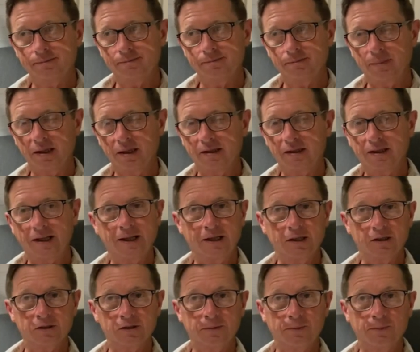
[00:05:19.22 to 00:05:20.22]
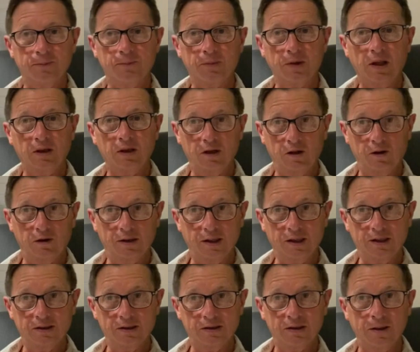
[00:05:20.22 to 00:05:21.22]
Big things, little
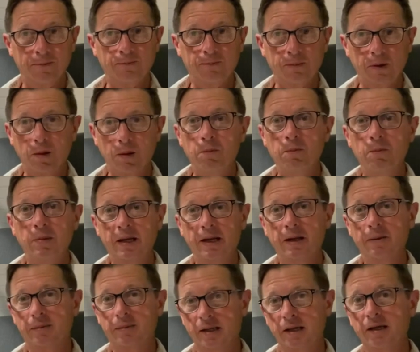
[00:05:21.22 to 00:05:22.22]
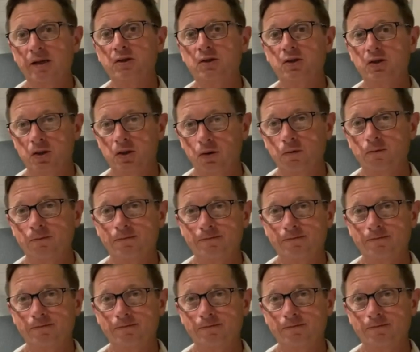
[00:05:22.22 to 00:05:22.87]
things, medium things too.